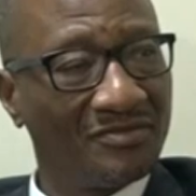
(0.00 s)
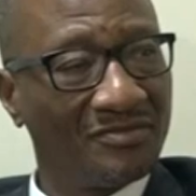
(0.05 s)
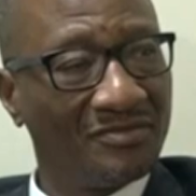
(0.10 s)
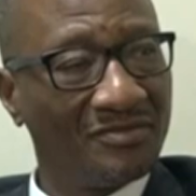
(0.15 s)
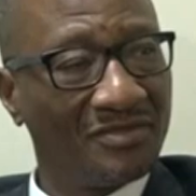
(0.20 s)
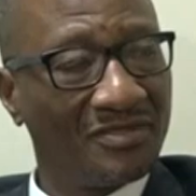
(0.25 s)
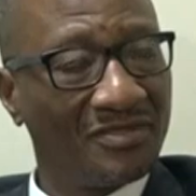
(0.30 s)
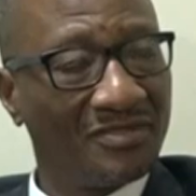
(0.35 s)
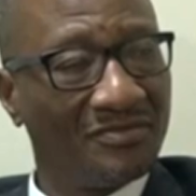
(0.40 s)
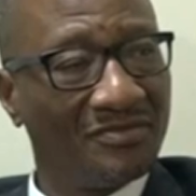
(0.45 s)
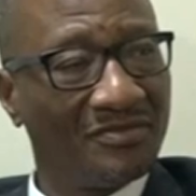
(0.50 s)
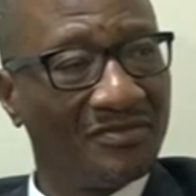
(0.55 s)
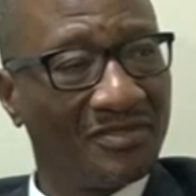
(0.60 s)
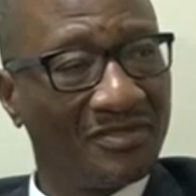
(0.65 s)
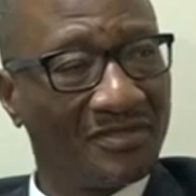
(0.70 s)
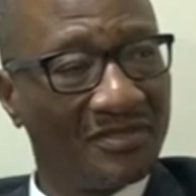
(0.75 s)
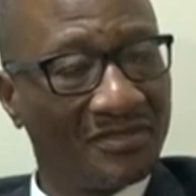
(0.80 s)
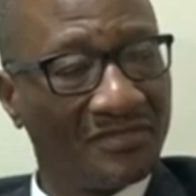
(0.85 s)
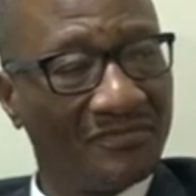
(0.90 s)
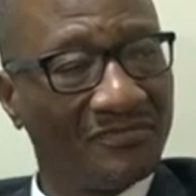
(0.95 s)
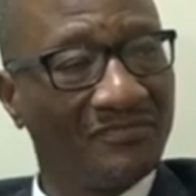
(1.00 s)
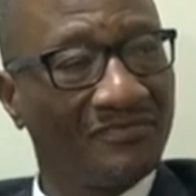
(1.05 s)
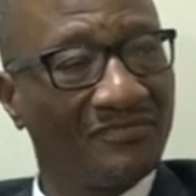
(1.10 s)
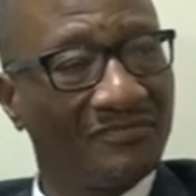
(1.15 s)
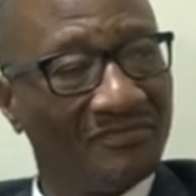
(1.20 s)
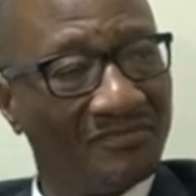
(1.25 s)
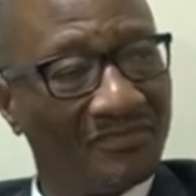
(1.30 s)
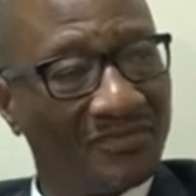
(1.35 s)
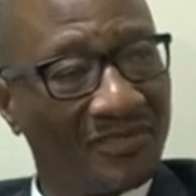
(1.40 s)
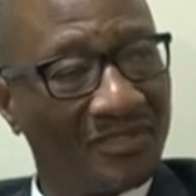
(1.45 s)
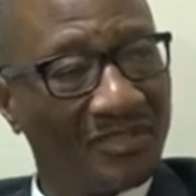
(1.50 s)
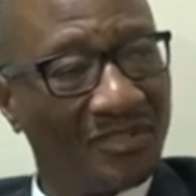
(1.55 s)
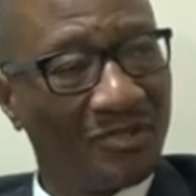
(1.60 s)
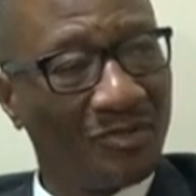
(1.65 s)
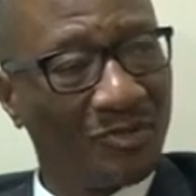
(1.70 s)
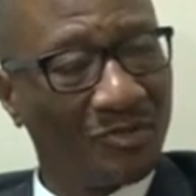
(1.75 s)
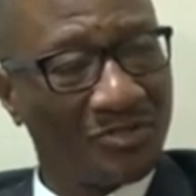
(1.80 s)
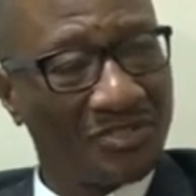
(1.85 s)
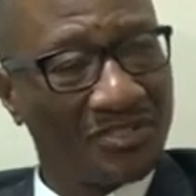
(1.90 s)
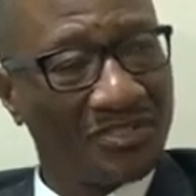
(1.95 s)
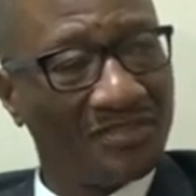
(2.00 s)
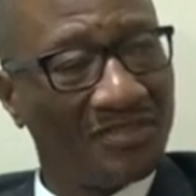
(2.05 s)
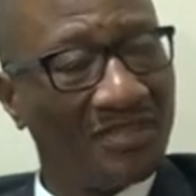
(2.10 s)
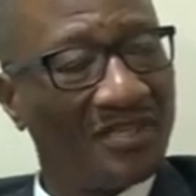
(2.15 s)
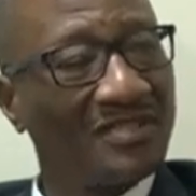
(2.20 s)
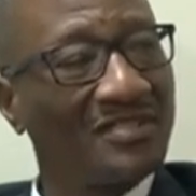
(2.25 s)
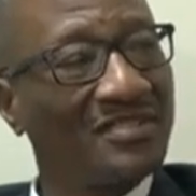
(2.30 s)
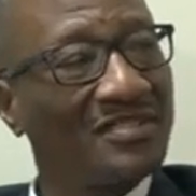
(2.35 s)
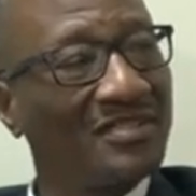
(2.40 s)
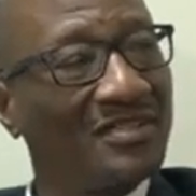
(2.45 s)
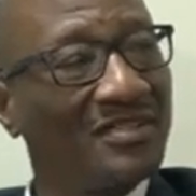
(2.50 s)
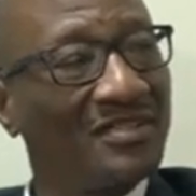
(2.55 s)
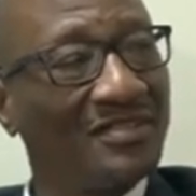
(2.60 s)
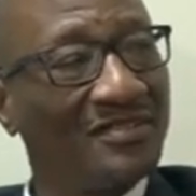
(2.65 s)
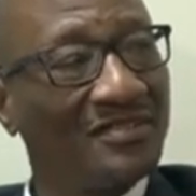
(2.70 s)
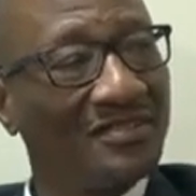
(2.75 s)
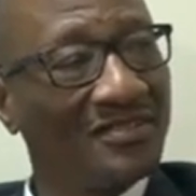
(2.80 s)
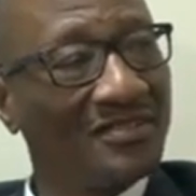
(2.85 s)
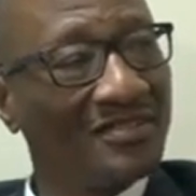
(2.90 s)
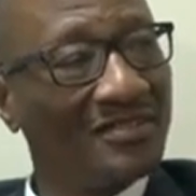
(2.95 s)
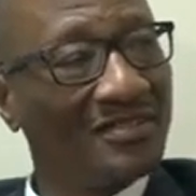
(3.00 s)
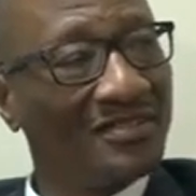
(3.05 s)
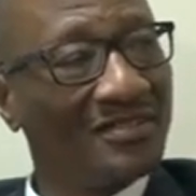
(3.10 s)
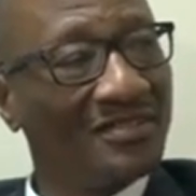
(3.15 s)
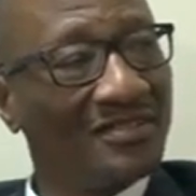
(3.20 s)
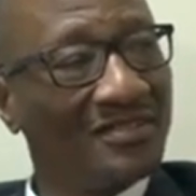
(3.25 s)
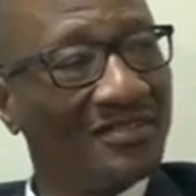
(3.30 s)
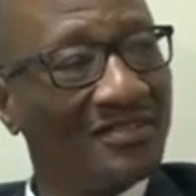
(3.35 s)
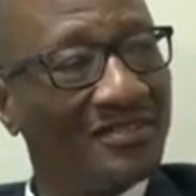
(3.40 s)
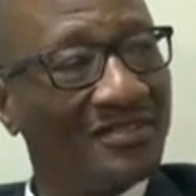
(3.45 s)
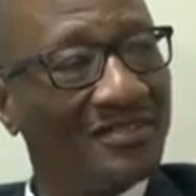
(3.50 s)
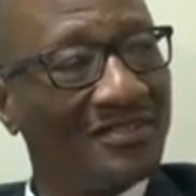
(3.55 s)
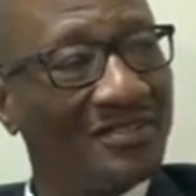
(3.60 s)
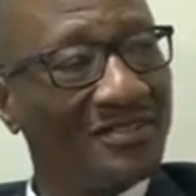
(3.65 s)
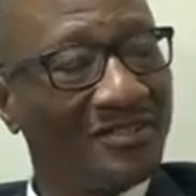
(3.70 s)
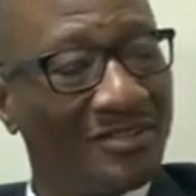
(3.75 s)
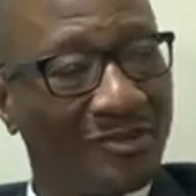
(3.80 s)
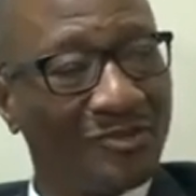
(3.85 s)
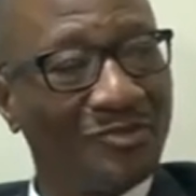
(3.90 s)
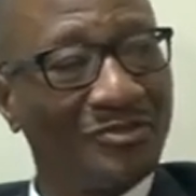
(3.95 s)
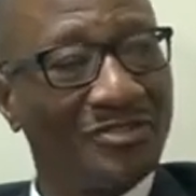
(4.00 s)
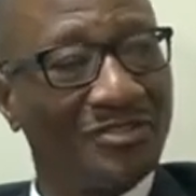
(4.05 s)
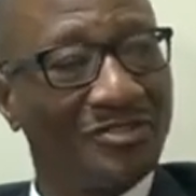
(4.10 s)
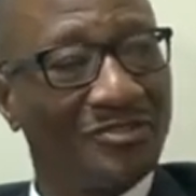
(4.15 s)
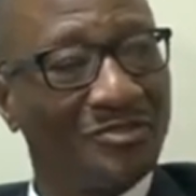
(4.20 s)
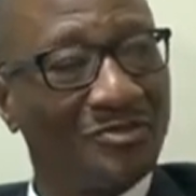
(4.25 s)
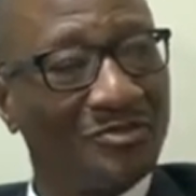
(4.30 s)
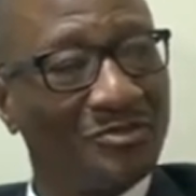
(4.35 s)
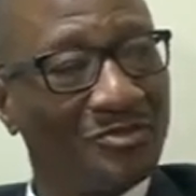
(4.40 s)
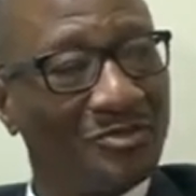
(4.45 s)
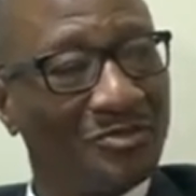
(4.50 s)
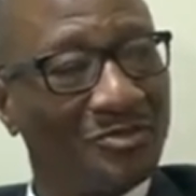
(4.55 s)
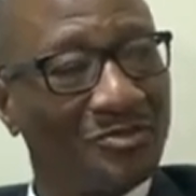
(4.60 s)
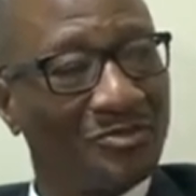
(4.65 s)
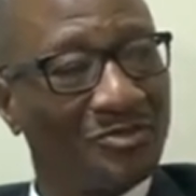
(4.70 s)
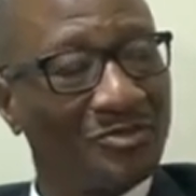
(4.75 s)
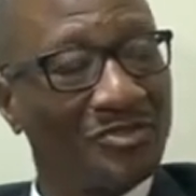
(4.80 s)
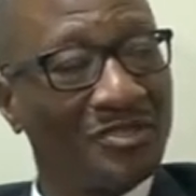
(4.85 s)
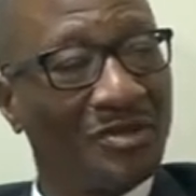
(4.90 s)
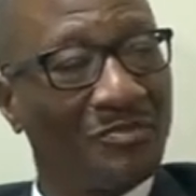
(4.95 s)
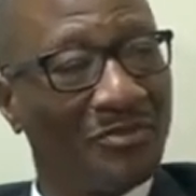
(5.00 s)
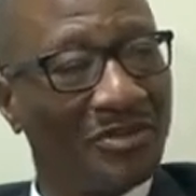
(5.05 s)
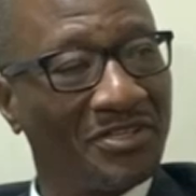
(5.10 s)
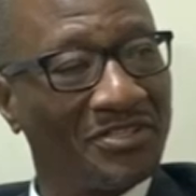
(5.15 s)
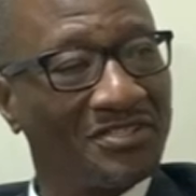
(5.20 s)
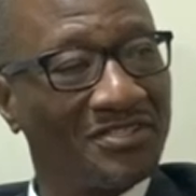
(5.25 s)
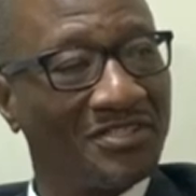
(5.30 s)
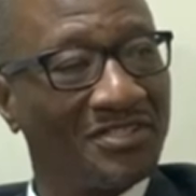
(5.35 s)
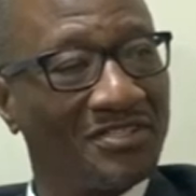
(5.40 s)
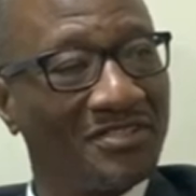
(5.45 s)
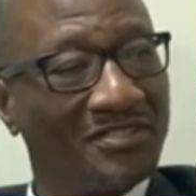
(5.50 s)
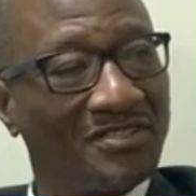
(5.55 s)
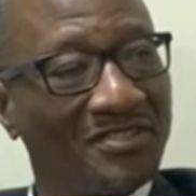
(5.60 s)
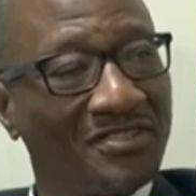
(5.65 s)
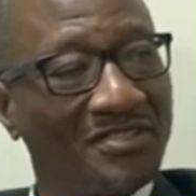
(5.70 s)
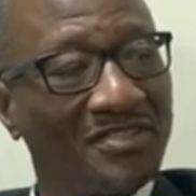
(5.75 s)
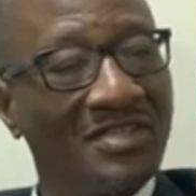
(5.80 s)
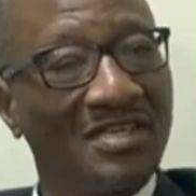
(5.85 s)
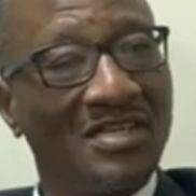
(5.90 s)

We have lost that ground to some extent.